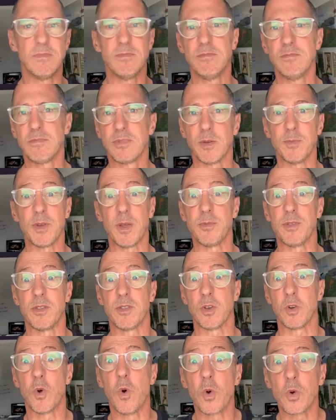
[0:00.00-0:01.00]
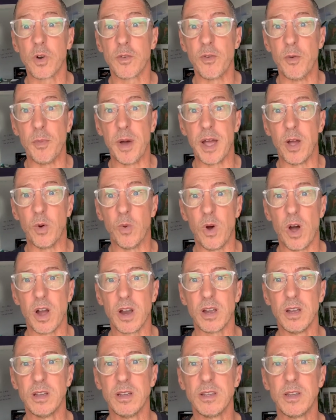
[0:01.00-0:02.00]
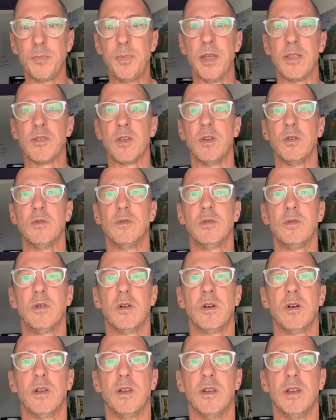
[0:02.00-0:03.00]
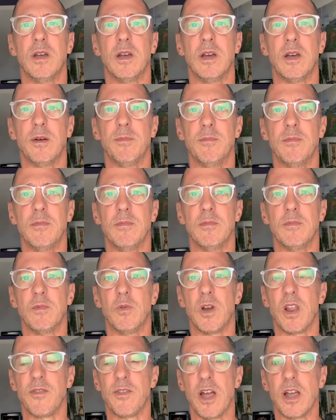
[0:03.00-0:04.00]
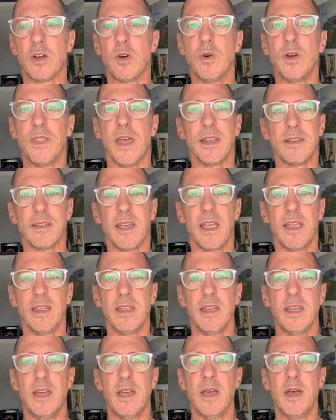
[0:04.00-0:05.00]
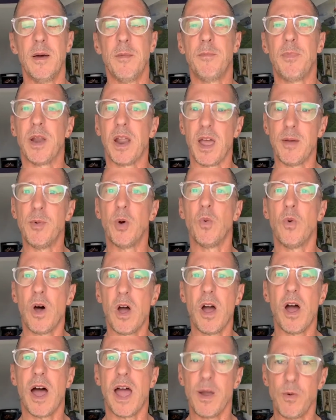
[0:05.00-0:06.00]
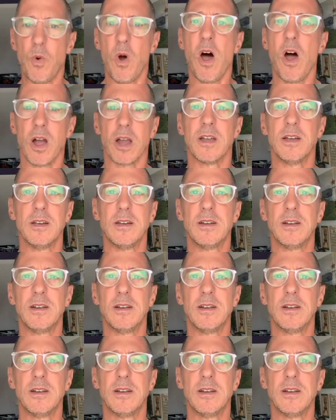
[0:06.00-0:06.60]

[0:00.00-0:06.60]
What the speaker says: sometimes it's a quarter of a mile walk. Depends on what I've got going that day. But I walk.